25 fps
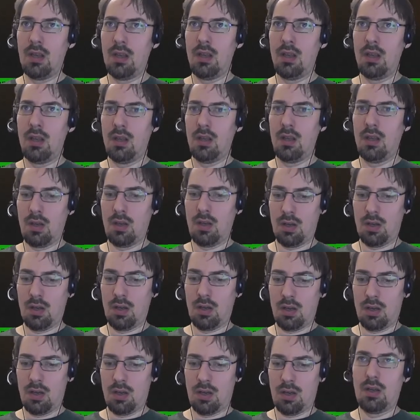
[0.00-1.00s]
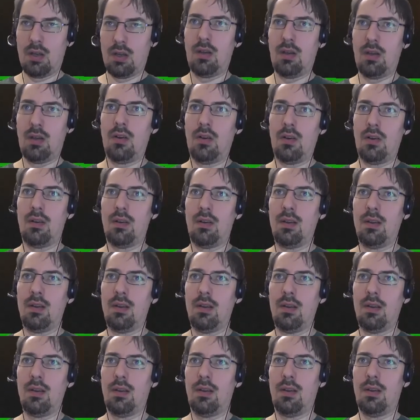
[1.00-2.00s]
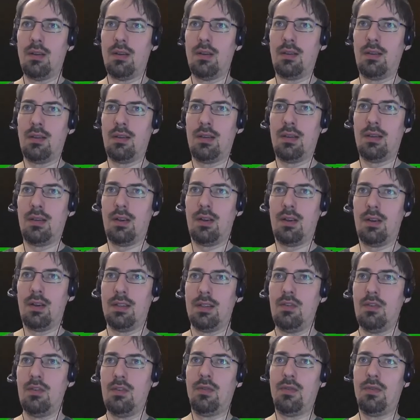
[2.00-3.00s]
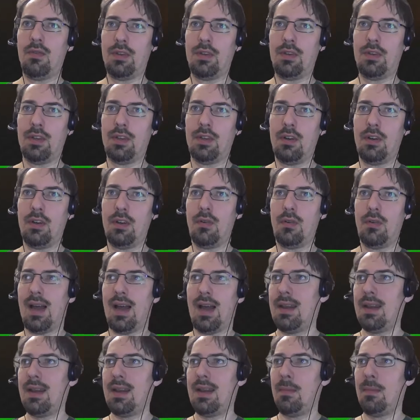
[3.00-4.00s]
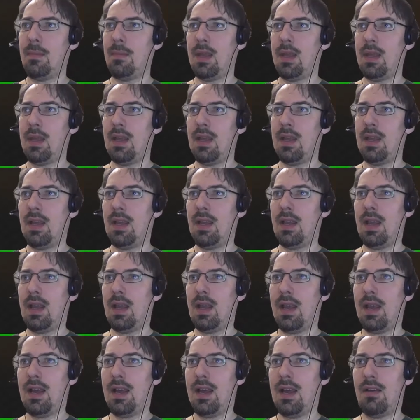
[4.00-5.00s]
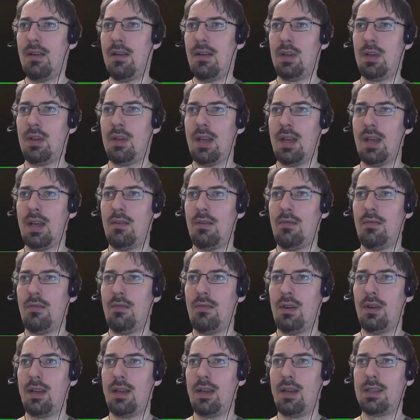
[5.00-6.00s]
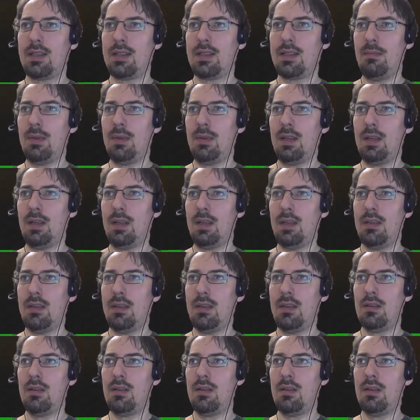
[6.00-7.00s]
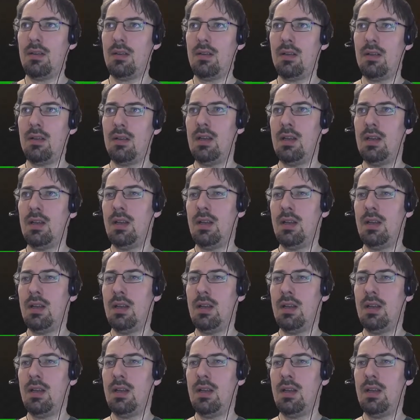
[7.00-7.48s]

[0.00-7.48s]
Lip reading: on $0 for the whole line, and I would have, for example, here my